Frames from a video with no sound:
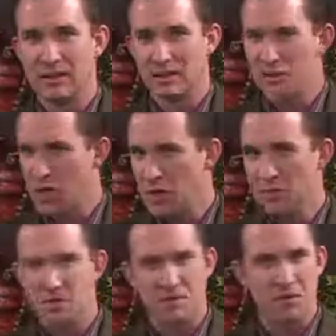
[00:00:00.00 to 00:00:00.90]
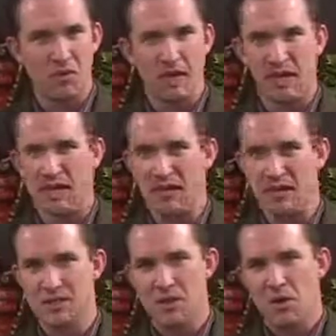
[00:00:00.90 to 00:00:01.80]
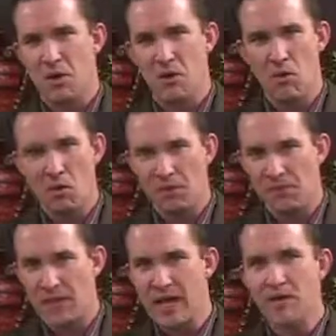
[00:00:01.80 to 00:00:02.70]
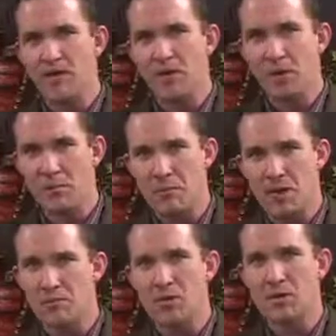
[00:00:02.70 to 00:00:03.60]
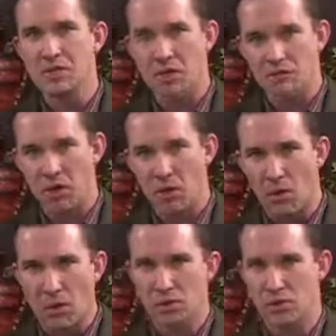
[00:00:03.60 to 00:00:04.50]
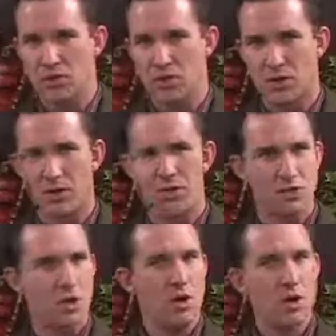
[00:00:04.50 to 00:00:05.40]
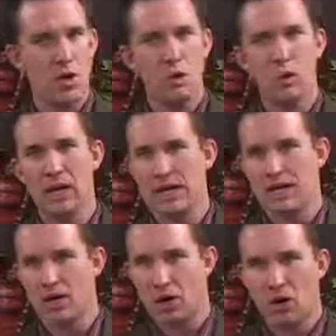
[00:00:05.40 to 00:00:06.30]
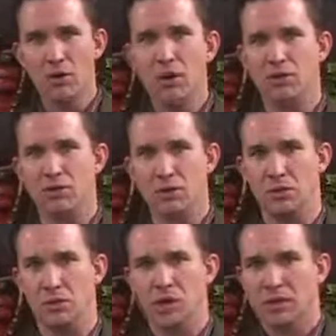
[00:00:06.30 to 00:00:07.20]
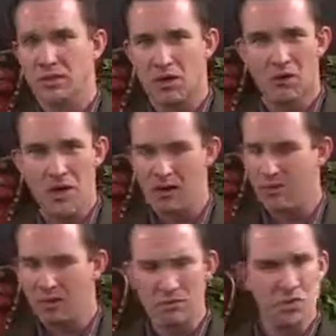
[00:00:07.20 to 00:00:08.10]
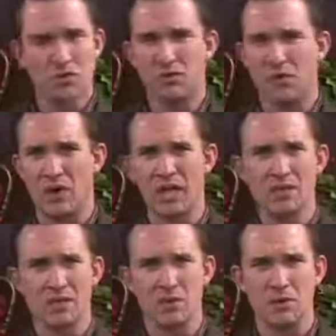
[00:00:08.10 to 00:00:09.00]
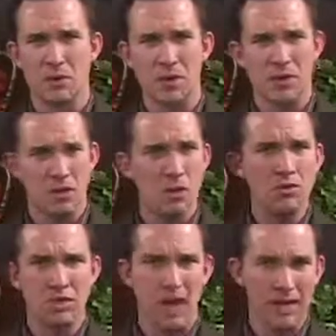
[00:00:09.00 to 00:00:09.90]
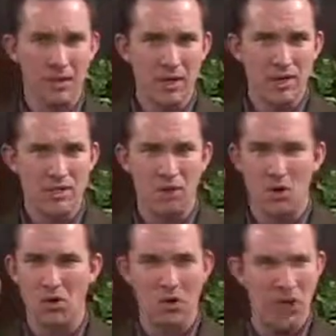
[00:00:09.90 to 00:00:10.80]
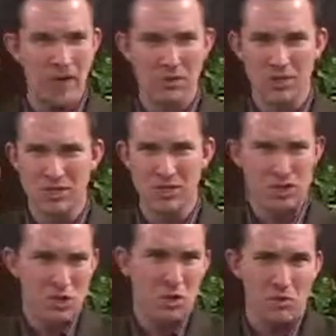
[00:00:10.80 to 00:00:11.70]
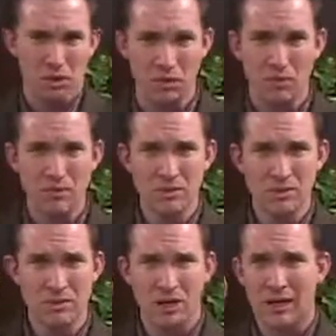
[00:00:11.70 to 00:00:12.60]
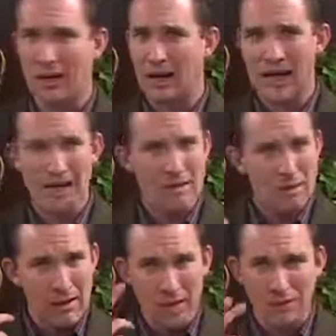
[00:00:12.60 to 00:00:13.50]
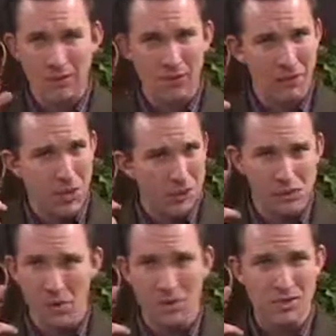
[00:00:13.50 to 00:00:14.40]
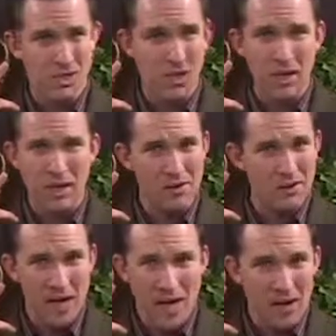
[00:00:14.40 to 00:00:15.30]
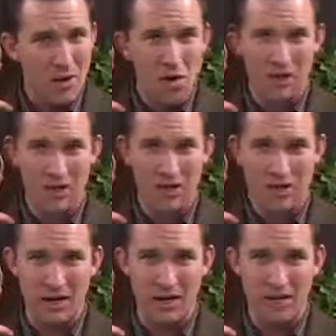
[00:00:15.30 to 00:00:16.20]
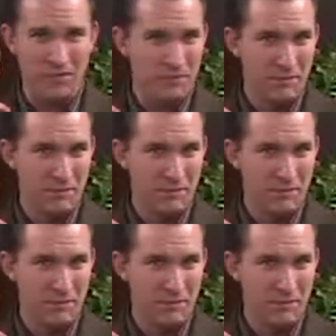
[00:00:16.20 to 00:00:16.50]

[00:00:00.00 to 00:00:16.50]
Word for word: choose friends who are faithful members of the Lord's church who will encourage you to go to heaven. Don't choose friends who use language, vulgar language that you don't use. Like it or not, those words go into your head often enough.